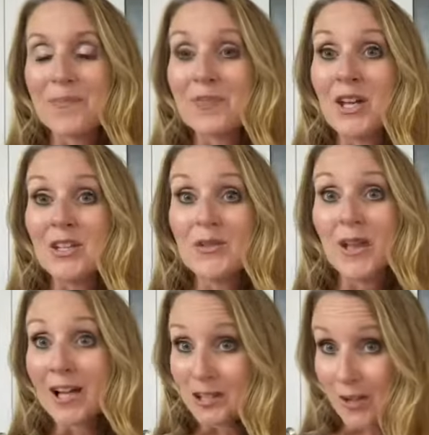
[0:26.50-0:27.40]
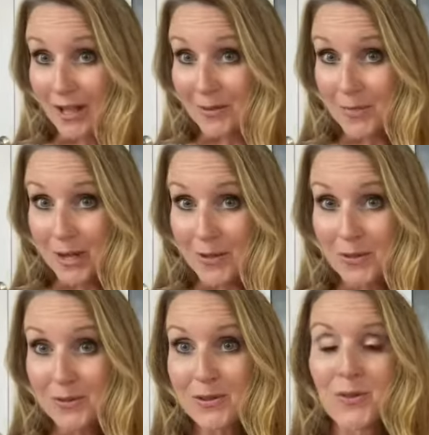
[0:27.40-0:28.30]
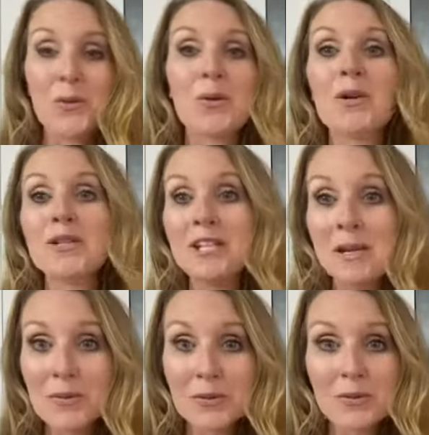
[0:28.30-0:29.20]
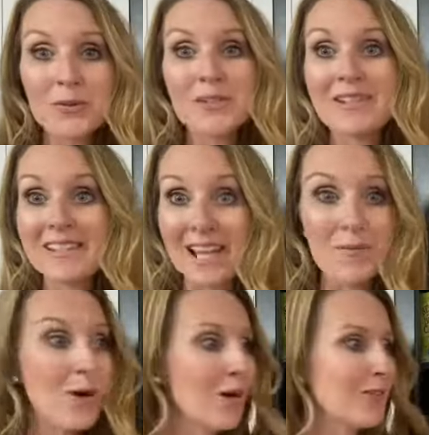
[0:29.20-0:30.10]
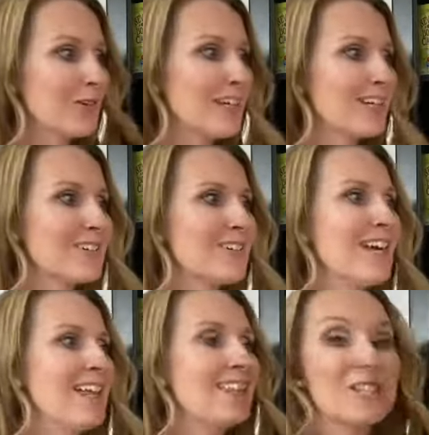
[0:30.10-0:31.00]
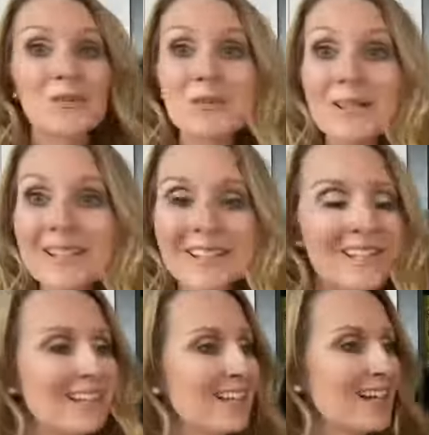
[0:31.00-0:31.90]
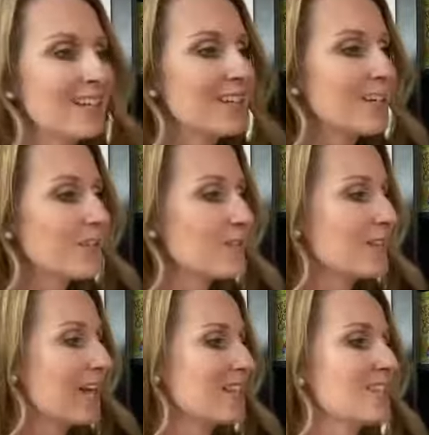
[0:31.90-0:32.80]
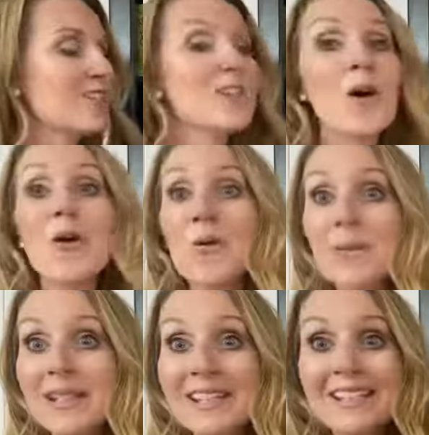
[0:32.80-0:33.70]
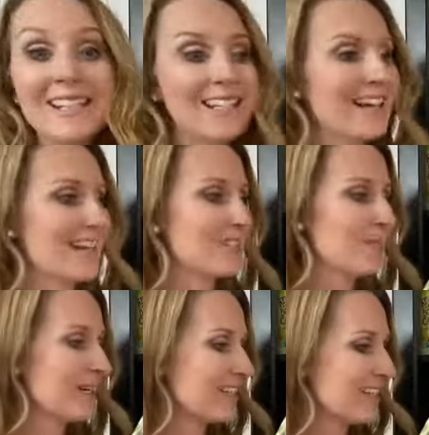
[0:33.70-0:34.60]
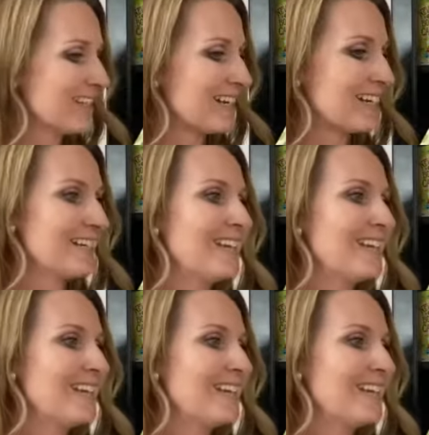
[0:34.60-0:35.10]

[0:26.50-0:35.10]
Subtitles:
you like Dragon Post or Nibbles, same author here. This one, like the others, has so many neat aspects inside,